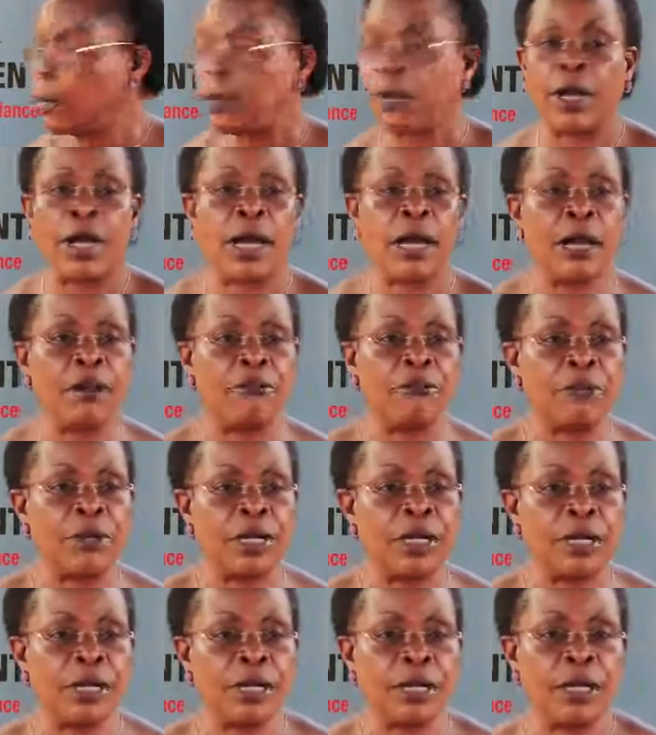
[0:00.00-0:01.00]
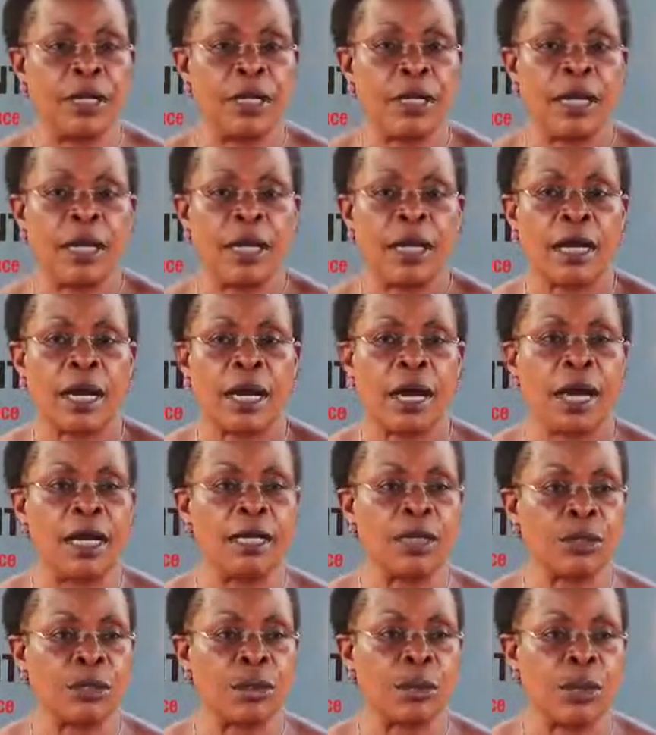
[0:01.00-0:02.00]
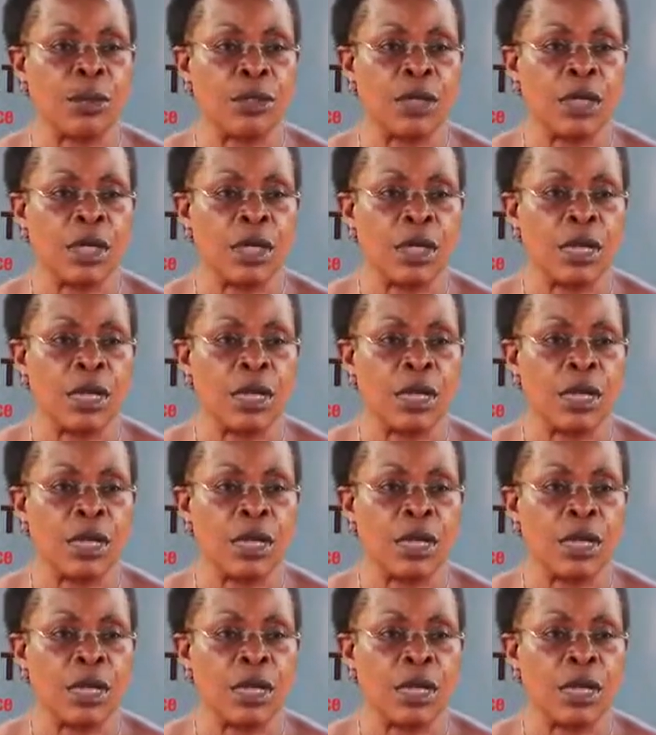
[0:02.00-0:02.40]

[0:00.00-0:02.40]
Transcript: where government cancelled